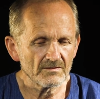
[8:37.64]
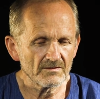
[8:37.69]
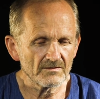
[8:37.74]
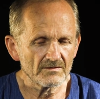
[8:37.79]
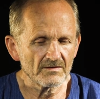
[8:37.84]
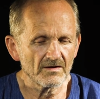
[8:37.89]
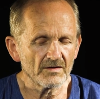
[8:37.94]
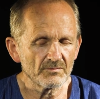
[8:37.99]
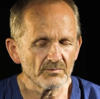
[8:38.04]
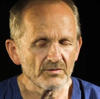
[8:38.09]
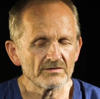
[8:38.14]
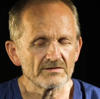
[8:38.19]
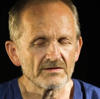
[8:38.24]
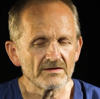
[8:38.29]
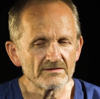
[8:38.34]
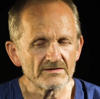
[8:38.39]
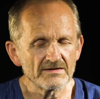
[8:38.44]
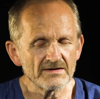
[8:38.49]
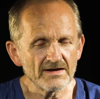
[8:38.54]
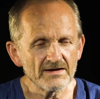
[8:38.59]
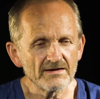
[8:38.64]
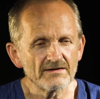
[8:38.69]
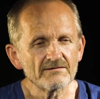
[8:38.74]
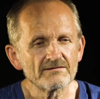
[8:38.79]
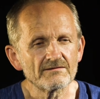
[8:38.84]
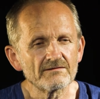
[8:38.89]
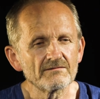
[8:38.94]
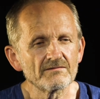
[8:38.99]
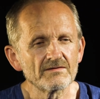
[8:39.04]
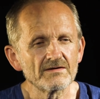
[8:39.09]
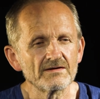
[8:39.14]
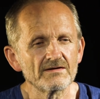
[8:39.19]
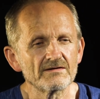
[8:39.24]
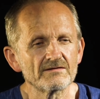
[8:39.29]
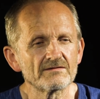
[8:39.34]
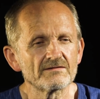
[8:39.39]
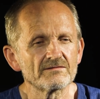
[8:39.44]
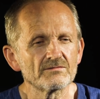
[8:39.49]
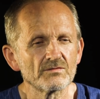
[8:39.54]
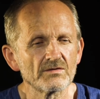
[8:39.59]
carbohydrate links,
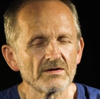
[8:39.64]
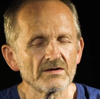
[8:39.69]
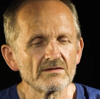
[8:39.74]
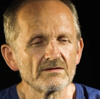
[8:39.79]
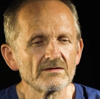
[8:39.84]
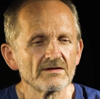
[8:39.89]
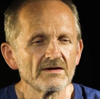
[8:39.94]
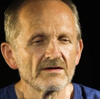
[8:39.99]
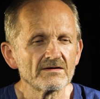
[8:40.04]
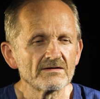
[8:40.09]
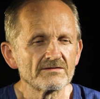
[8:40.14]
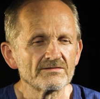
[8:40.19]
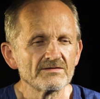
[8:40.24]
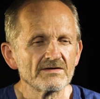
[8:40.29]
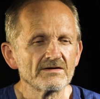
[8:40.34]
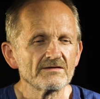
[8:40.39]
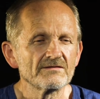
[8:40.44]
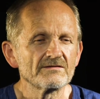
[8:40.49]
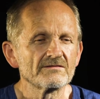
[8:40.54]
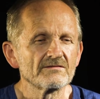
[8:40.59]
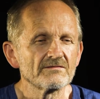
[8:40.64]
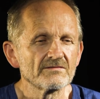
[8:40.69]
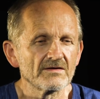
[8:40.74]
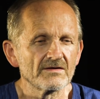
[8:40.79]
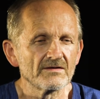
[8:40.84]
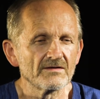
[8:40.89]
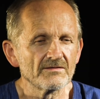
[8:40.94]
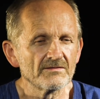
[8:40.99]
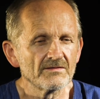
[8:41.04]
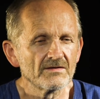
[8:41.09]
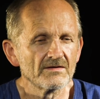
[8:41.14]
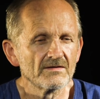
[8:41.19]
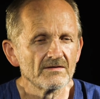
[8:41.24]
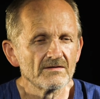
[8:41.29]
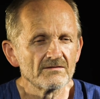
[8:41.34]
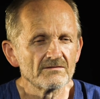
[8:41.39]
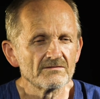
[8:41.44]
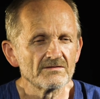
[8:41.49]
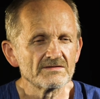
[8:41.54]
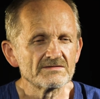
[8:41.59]
these will increase the
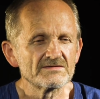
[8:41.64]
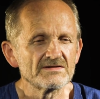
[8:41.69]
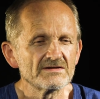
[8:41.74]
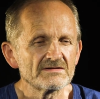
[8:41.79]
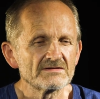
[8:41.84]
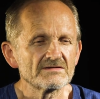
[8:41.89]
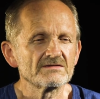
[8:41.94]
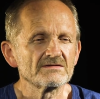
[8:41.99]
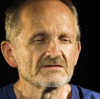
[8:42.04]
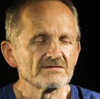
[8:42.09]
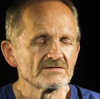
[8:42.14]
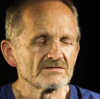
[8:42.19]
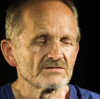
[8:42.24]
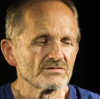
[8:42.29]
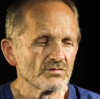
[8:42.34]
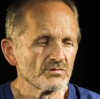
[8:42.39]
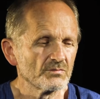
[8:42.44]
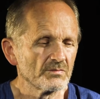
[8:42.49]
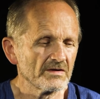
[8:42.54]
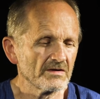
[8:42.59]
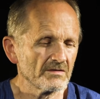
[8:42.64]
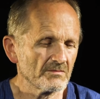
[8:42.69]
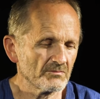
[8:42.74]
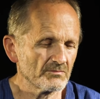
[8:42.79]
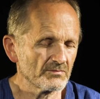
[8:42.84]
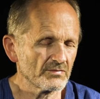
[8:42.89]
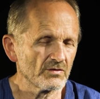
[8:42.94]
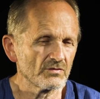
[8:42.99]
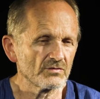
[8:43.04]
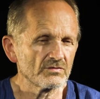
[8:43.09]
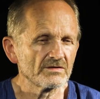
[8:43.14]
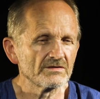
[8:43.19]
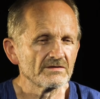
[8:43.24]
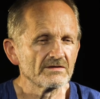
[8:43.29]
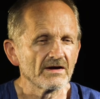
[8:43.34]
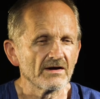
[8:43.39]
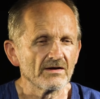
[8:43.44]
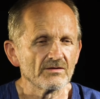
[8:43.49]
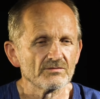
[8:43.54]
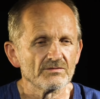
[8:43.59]
resistance to be broken
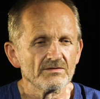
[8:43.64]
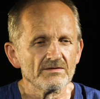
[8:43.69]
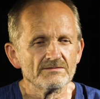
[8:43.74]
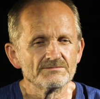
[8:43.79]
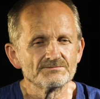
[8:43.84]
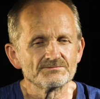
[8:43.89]
down.